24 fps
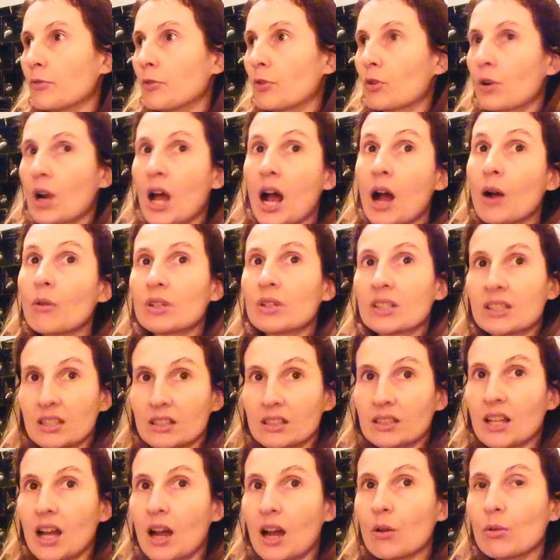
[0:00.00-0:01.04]
for hours
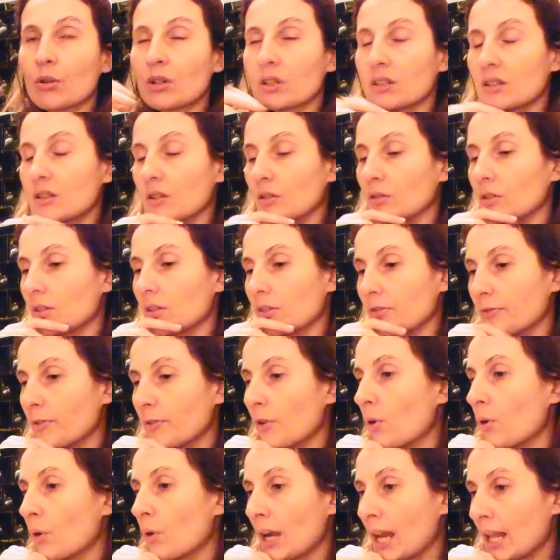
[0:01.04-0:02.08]
and hours on the
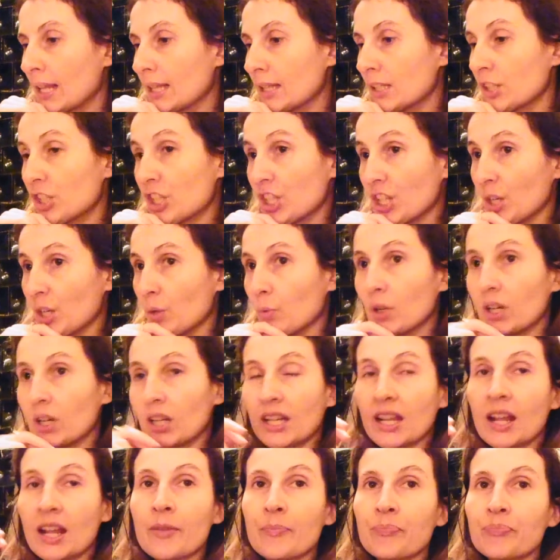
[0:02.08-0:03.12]
phone, and she
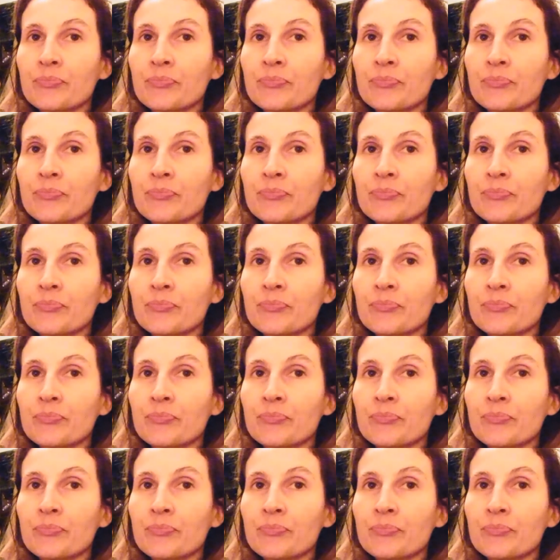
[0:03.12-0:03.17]
really